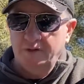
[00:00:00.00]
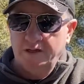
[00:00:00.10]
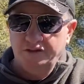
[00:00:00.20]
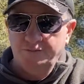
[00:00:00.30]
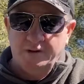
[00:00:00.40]

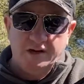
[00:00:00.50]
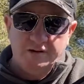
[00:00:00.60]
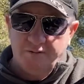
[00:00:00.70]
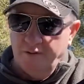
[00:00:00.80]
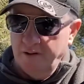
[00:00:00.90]

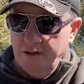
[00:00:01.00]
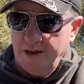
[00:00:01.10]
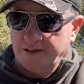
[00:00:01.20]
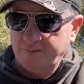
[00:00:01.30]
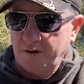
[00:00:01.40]
Shimano
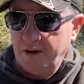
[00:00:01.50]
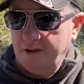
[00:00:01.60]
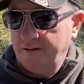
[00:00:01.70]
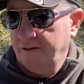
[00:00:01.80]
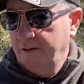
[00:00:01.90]
X
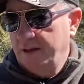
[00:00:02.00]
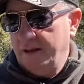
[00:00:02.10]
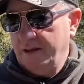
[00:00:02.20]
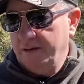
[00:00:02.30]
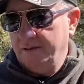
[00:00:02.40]
Pride,
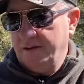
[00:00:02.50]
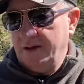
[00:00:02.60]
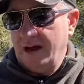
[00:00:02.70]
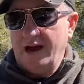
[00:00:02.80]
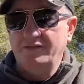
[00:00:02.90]
and
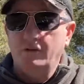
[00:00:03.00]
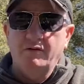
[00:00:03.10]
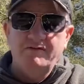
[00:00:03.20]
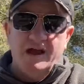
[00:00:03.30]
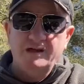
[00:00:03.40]
I throw a
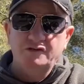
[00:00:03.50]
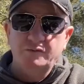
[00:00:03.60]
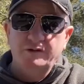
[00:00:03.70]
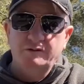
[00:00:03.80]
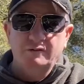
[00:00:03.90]
fast
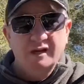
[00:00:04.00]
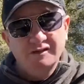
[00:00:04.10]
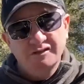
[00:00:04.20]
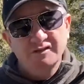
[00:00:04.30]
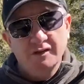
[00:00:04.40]
reel. I
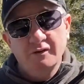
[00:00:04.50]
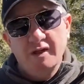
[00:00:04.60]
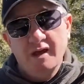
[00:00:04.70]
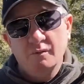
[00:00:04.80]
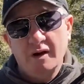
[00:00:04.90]
just slow
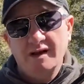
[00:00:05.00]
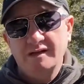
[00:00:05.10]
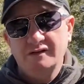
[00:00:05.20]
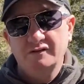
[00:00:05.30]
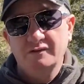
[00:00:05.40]
down when I
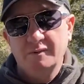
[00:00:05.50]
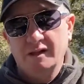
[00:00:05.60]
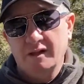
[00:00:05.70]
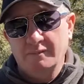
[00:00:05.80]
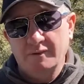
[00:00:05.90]
need to, but I
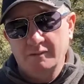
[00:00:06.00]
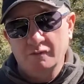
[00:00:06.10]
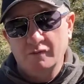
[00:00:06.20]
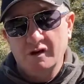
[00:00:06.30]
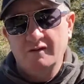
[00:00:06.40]
like getting
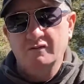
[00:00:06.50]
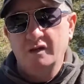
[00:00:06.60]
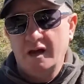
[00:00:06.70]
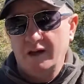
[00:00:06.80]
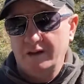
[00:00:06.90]
the
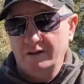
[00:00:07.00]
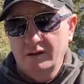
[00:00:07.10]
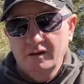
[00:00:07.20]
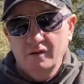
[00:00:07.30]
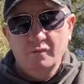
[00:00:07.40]

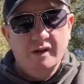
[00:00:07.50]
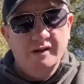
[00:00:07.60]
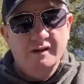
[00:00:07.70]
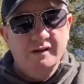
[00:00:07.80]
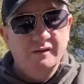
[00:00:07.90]

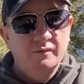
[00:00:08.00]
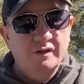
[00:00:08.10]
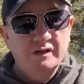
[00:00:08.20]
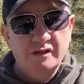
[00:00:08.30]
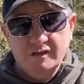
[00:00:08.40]
line when
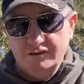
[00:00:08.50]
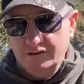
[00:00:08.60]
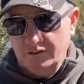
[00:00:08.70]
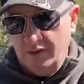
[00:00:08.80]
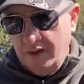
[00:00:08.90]
you need to.